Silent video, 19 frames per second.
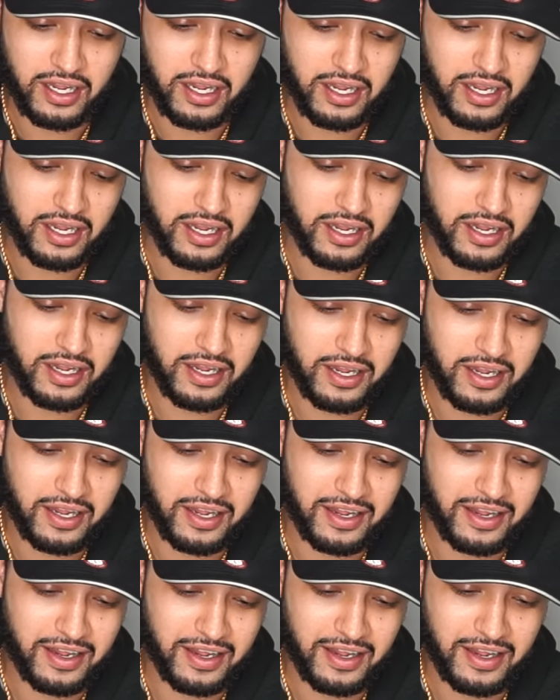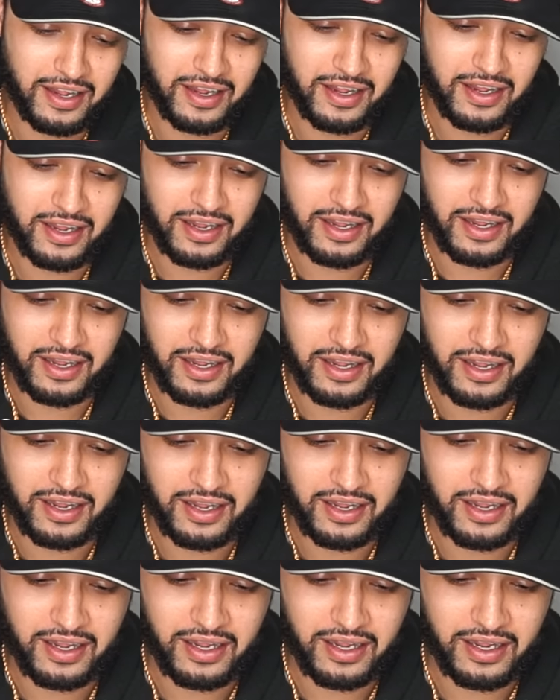
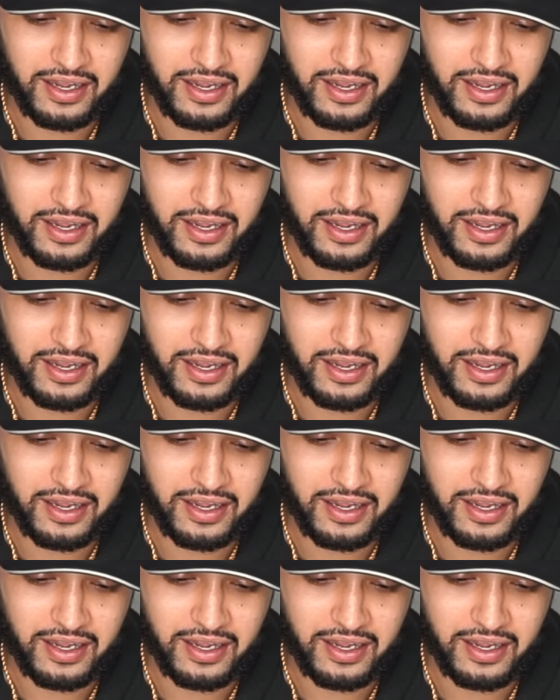[no speech]